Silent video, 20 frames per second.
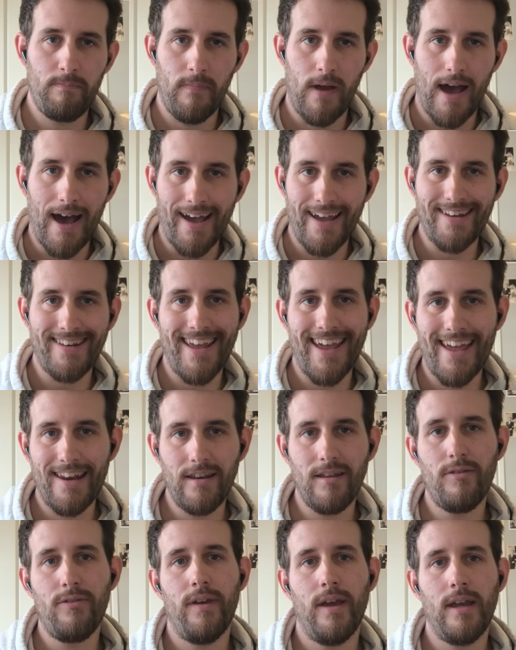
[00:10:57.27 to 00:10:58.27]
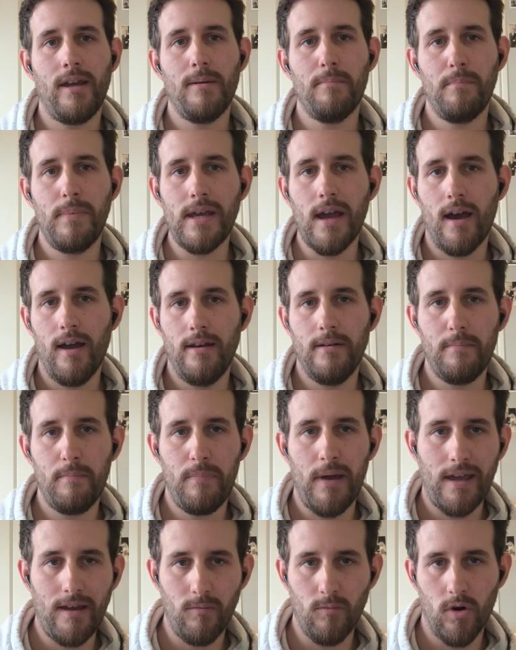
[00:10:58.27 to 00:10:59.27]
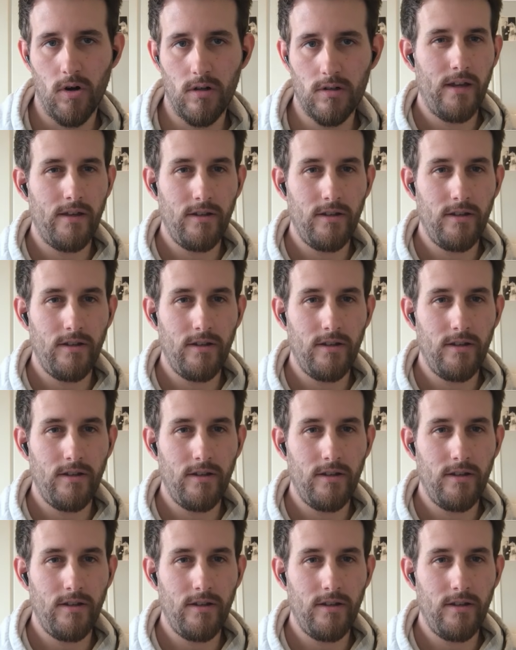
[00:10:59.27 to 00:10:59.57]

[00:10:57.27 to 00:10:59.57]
hide anything behind paywall.